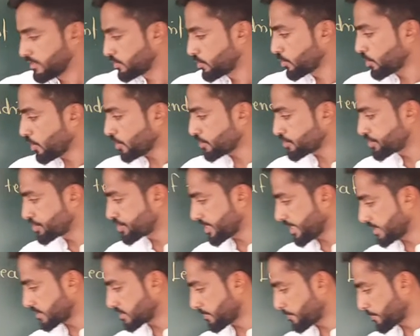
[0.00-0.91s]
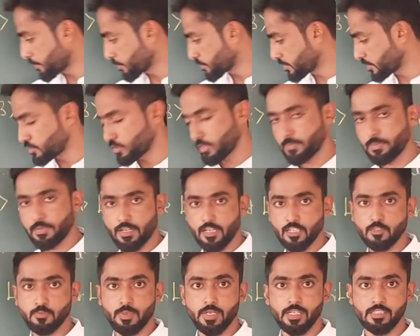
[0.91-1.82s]
do not check the process of
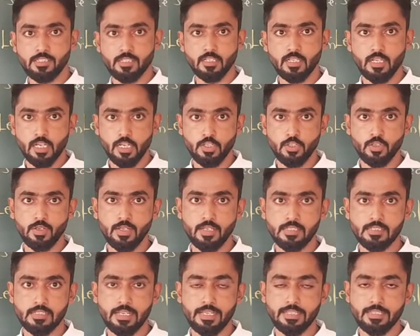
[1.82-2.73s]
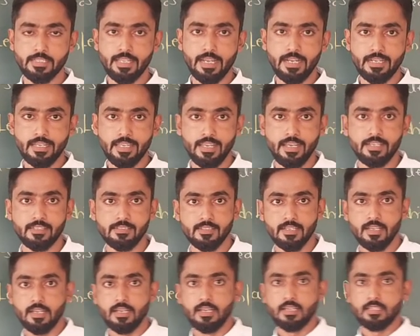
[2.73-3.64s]
transpiration continuously, in that case
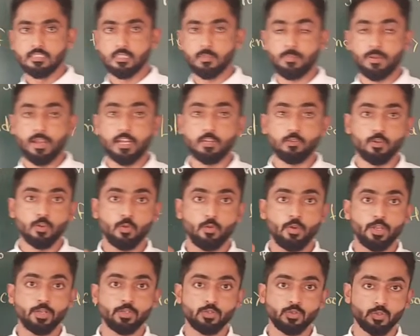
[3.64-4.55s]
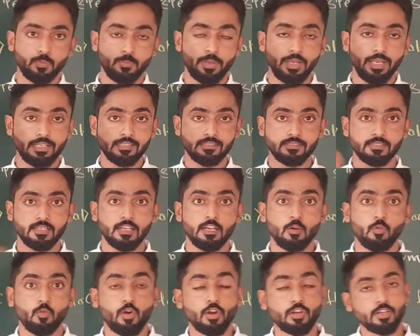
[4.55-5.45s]
the plant will going to face
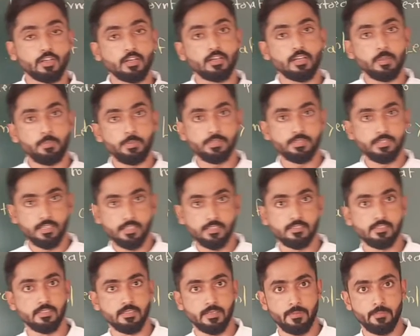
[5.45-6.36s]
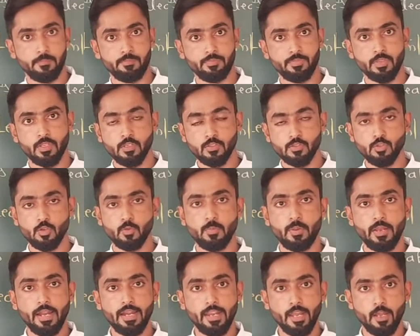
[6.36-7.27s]
water deficiency. So
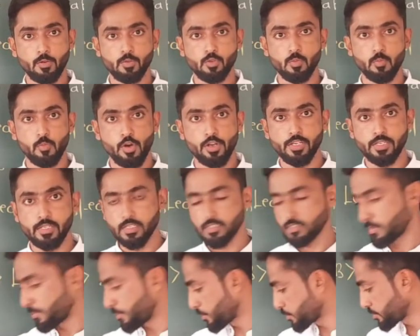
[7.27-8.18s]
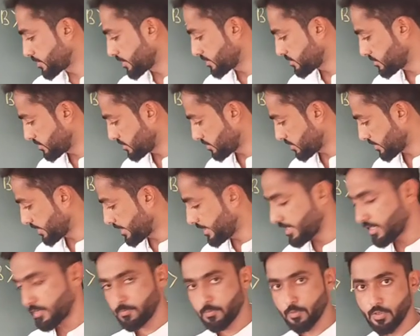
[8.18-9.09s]
plant have to monitor the process
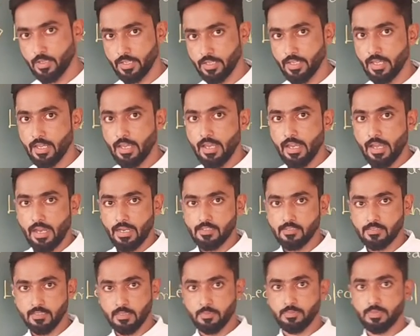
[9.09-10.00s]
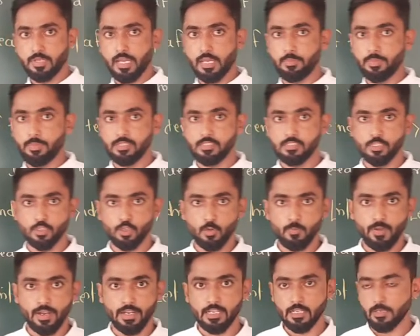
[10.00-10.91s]
carefully, and sometime in
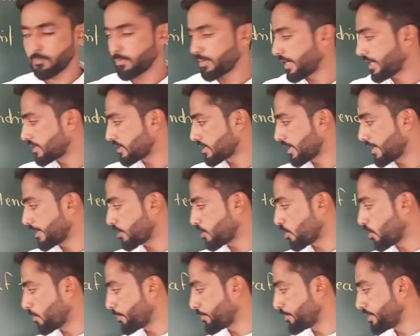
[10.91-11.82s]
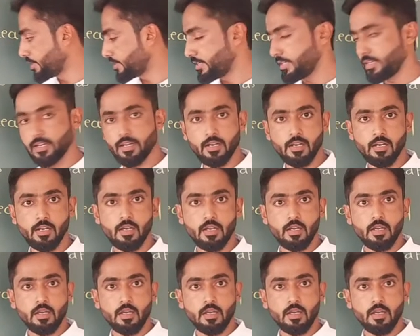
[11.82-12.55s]
xerophytic plant like Opunitia,